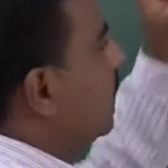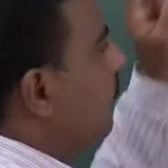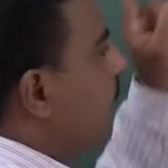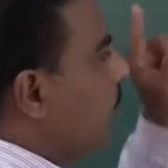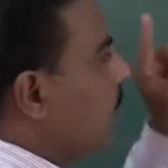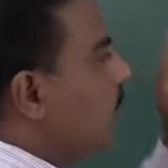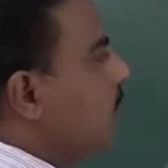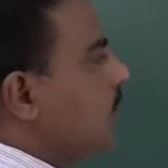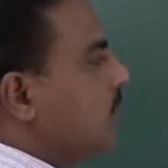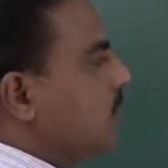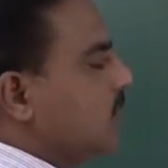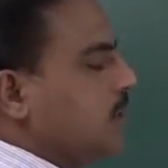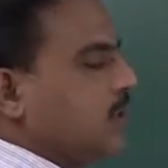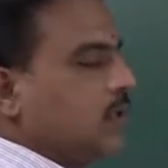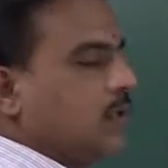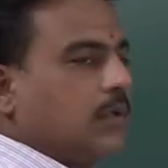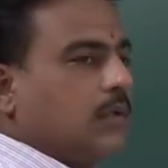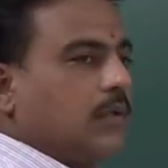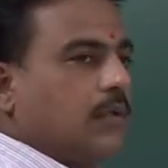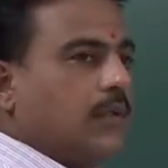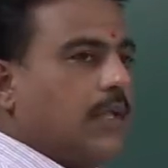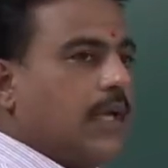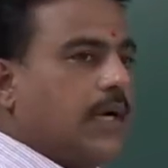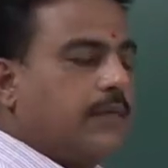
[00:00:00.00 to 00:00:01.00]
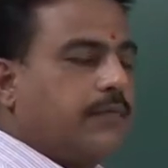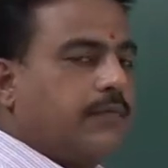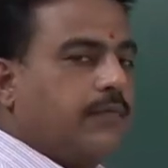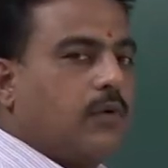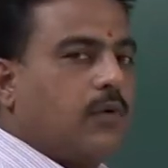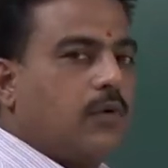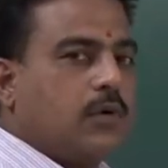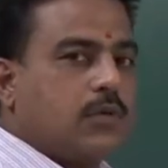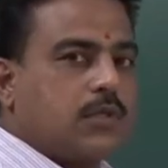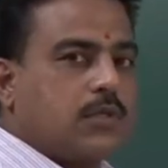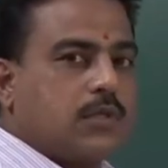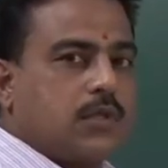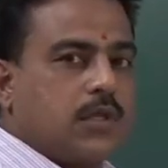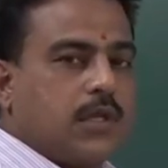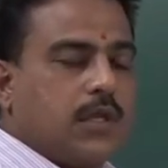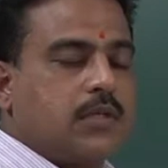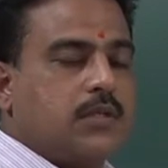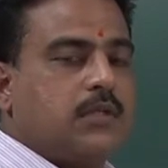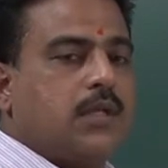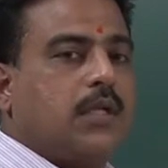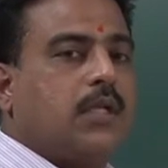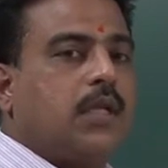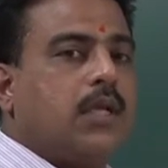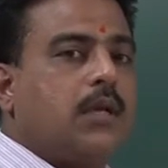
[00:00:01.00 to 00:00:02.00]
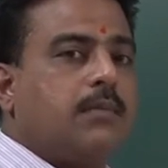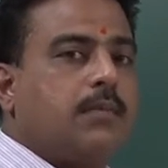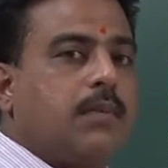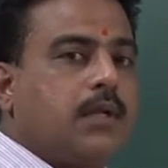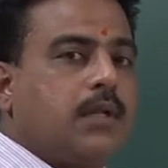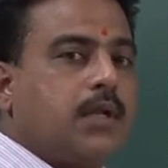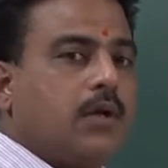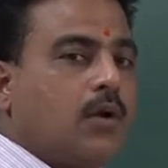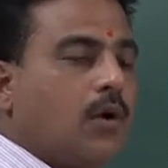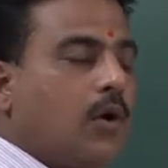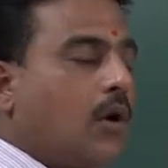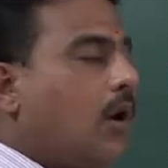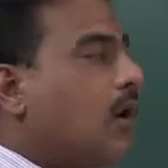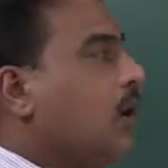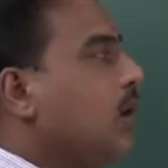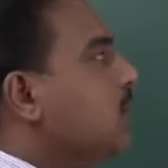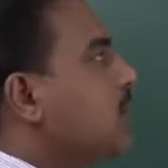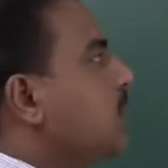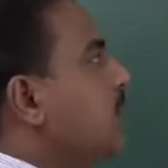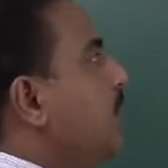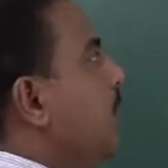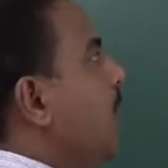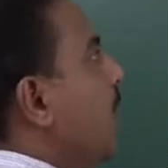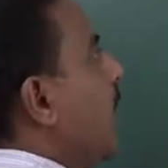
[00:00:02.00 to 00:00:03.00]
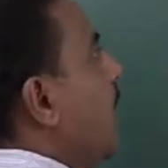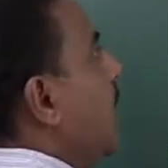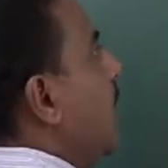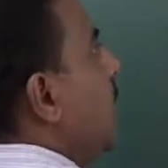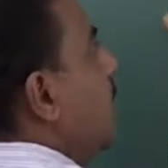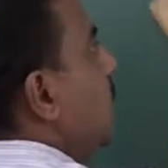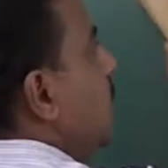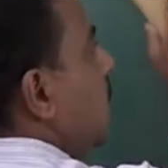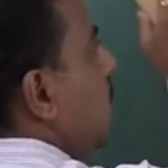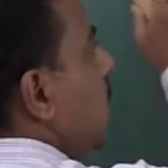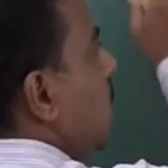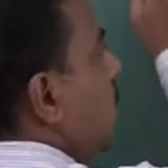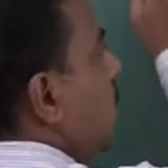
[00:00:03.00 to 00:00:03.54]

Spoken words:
the force, that force is nothing but the cause behind the